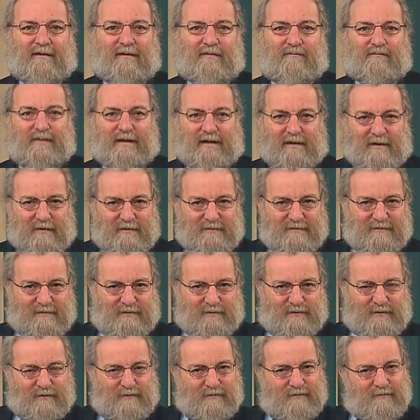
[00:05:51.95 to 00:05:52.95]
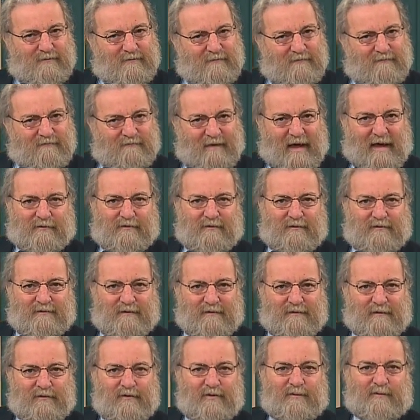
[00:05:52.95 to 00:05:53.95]
because the two values
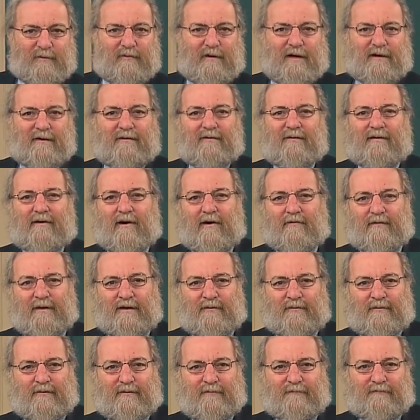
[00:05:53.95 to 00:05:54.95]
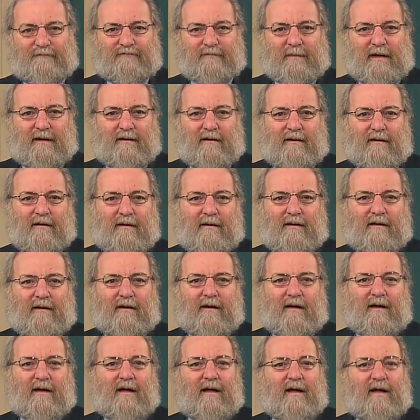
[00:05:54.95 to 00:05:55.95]
in the numerator are equal.
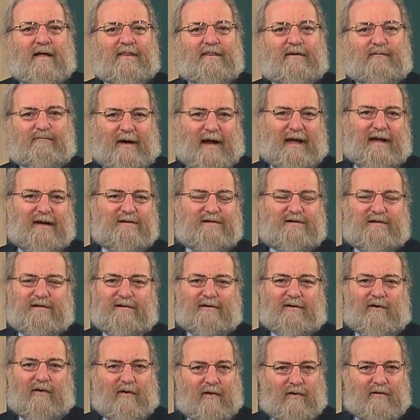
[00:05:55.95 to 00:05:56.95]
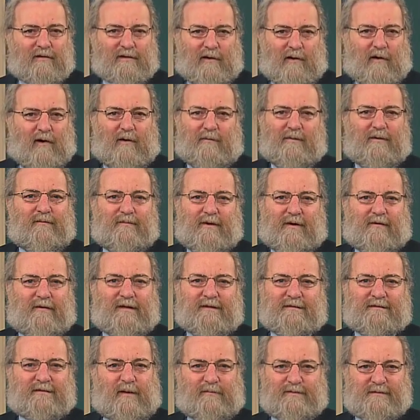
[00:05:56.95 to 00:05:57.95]
The range in all
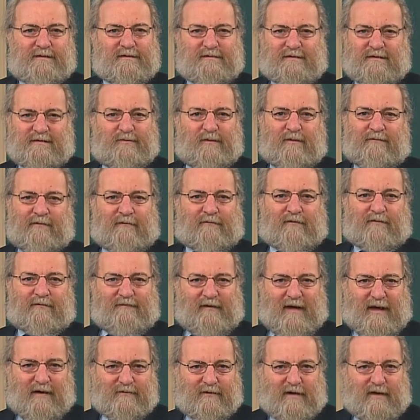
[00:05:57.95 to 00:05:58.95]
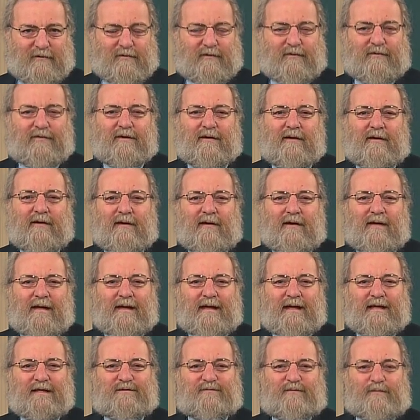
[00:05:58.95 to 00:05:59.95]
carbon-bearing substances we've ever found on Earth
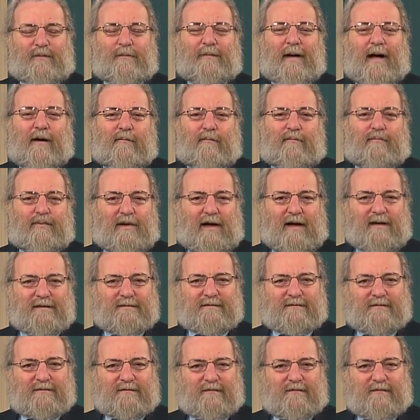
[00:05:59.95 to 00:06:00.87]
is from about plus